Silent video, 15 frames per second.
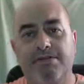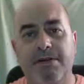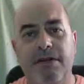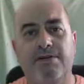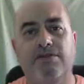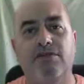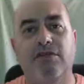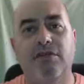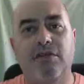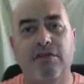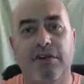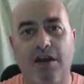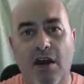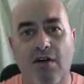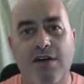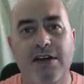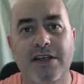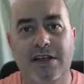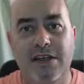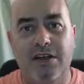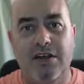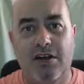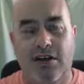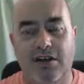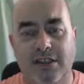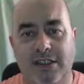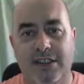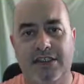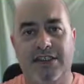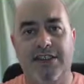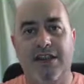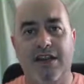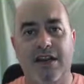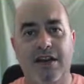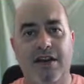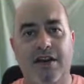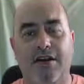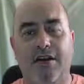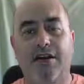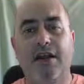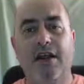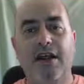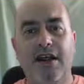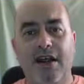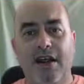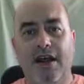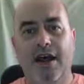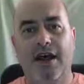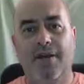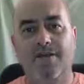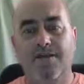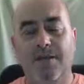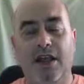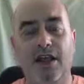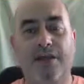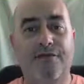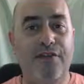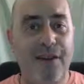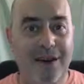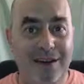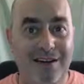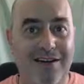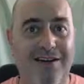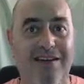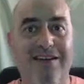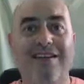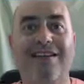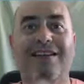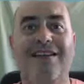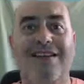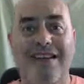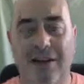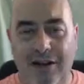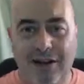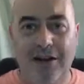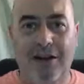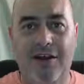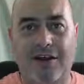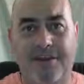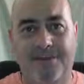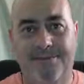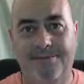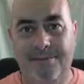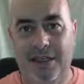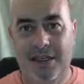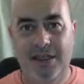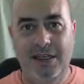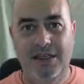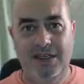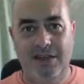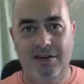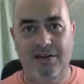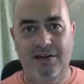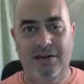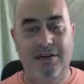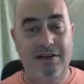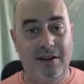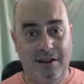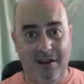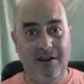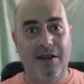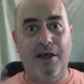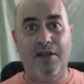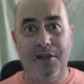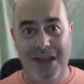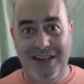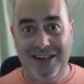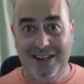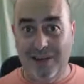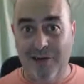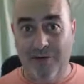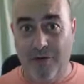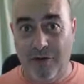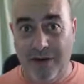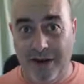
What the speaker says: people to go into the content and learn. And if they learn, they'll earn. Okay, so and then they'll thank you for